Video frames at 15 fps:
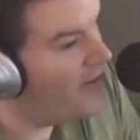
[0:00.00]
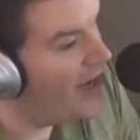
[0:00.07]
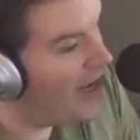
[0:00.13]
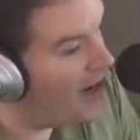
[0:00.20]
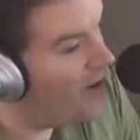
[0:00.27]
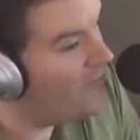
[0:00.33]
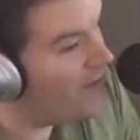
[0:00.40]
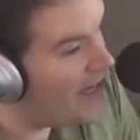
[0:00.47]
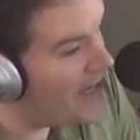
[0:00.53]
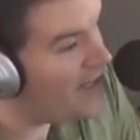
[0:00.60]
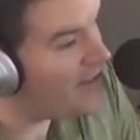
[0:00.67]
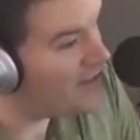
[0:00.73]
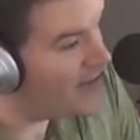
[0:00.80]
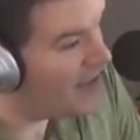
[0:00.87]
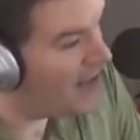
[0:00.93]
of of
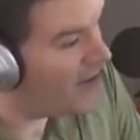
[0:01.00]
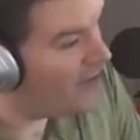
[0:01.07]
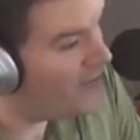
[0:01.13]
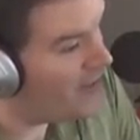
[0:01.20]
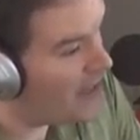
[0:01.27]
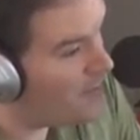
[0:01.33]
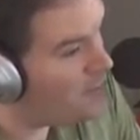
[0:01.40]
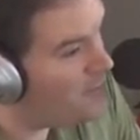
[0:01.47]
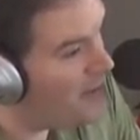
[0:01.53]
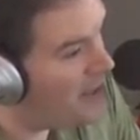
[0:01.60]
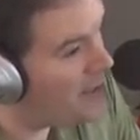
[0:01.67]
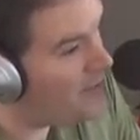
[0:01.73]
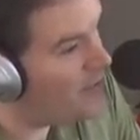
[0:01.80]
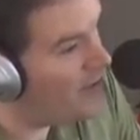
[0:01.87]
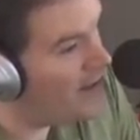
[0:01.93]
a clown named
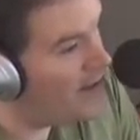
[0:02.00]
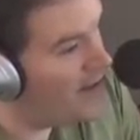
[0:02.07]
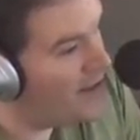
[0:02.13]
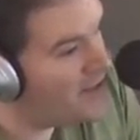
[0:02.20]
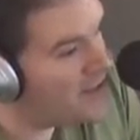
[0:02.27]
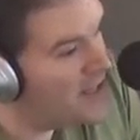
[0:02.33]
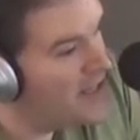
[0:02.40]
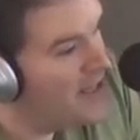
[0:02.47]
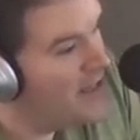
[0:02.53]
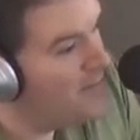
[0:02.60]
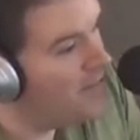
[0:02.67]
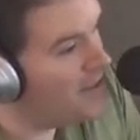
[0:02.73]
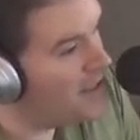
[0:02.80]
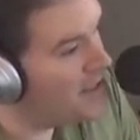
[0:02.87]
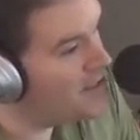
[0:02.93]
Pennywise,
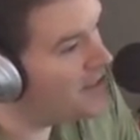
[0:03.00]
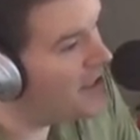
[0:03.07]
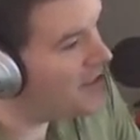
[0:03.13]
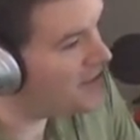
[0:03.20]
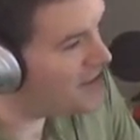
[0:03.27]
begins